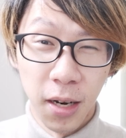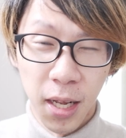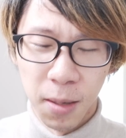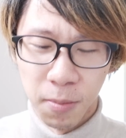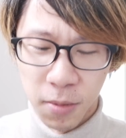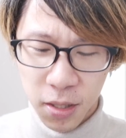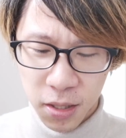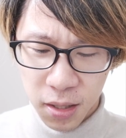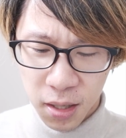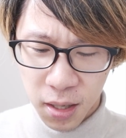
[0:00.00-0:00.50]

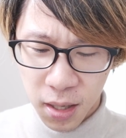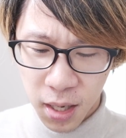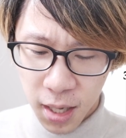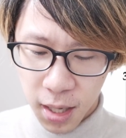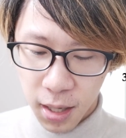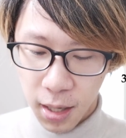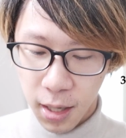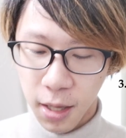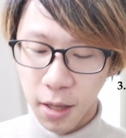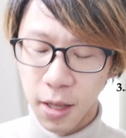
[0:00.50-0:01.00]
Amazon,
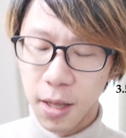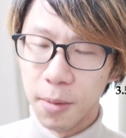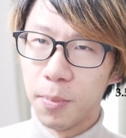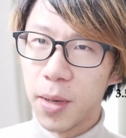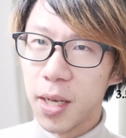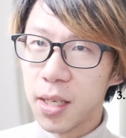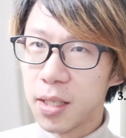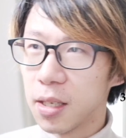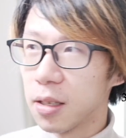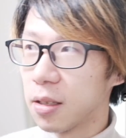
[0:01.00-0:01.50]
and you can
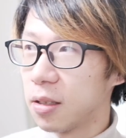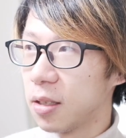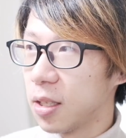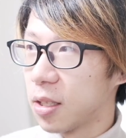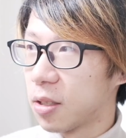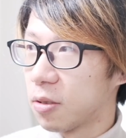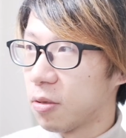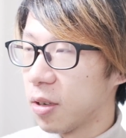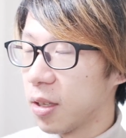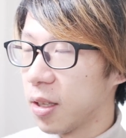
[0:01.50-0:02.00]
basically
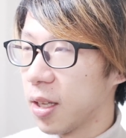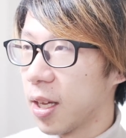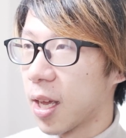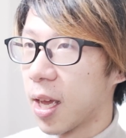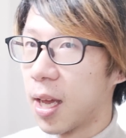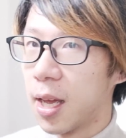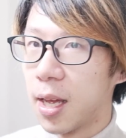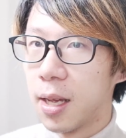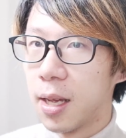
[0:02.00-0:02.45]
sort of like,